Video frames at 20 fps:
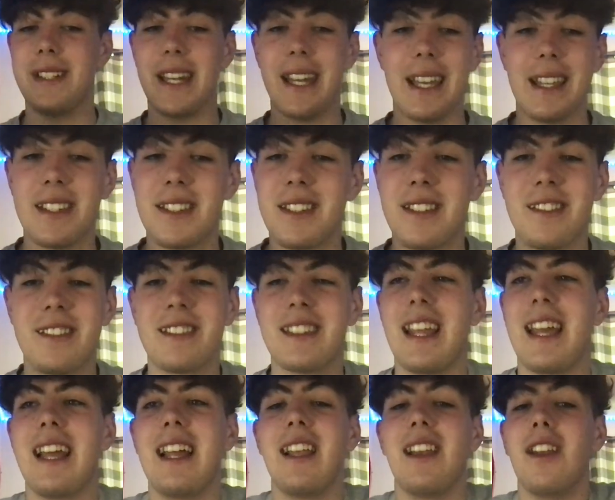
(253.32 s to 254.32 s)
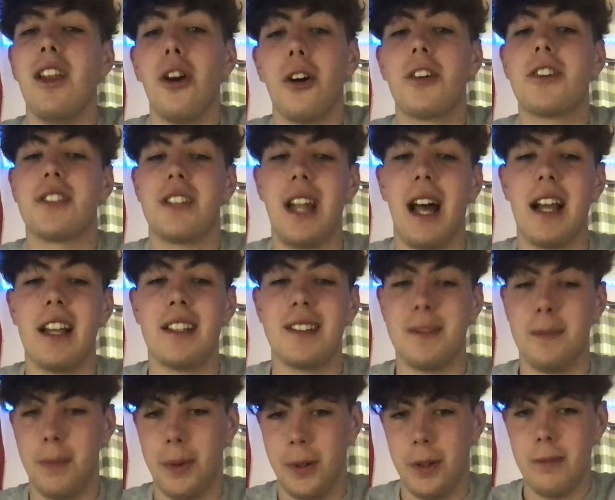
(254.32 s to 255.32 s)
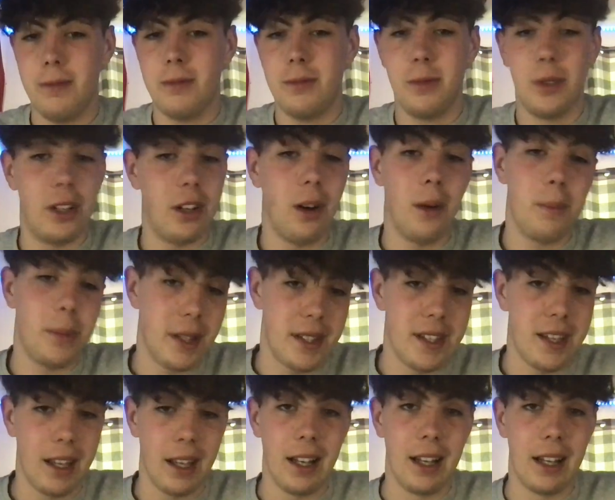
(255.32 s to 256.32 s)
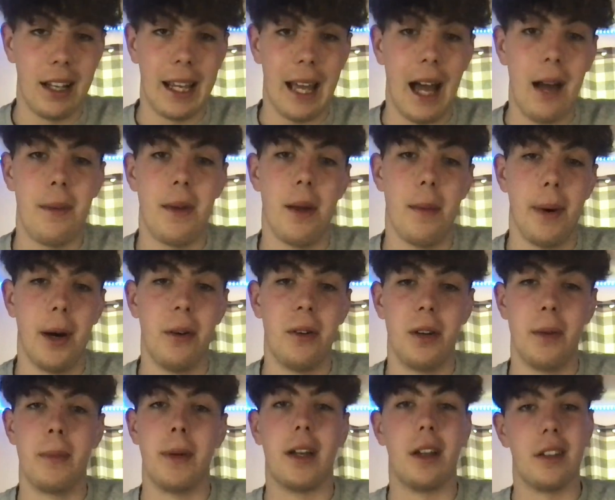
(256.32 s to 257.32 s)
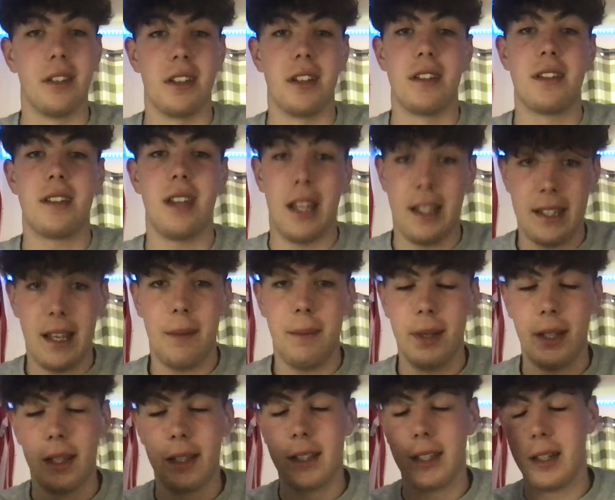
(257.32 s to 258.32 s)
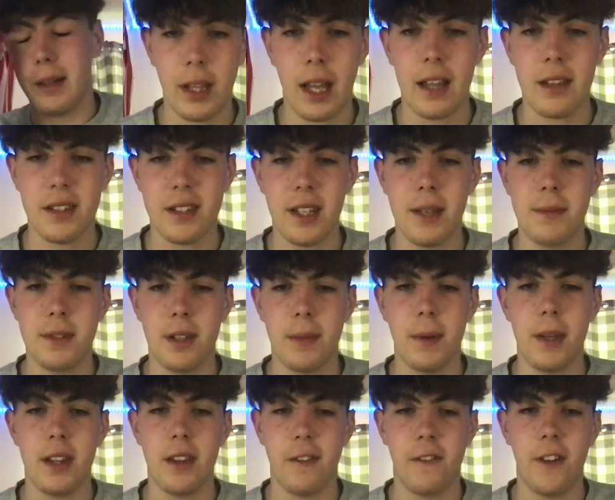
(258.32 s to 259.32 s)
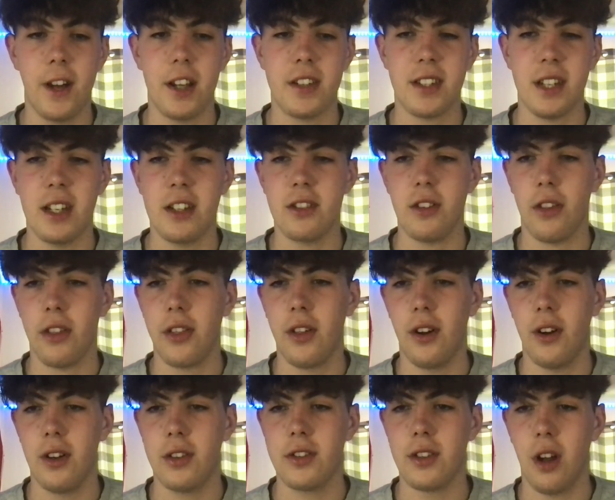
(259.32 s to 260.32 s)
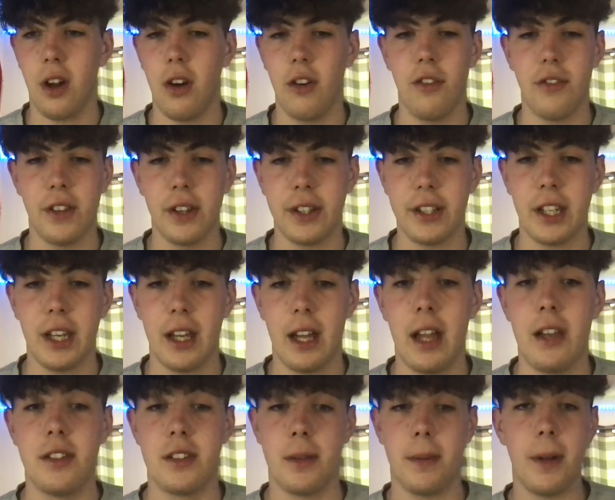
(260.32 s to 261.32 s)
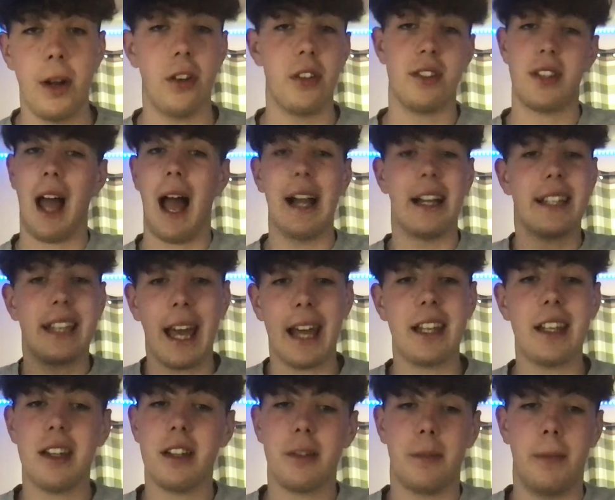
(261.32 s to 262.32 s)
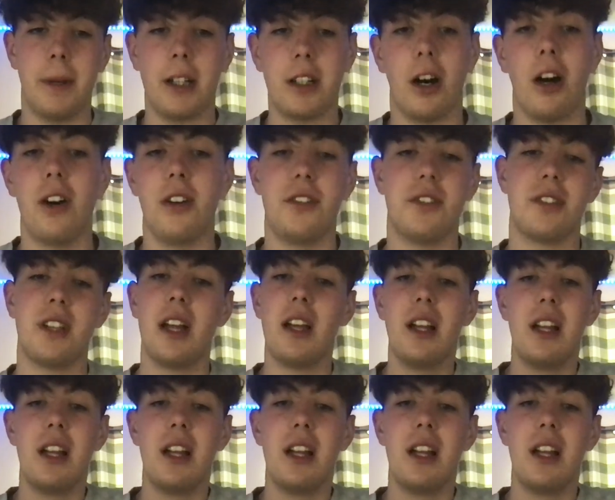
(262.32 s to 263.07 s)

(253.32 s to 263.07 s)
it looks nice, but we're not particularly happy about it because it's a template kit. That seems to be the first initial thought of the kit. And to be honest, I get it, because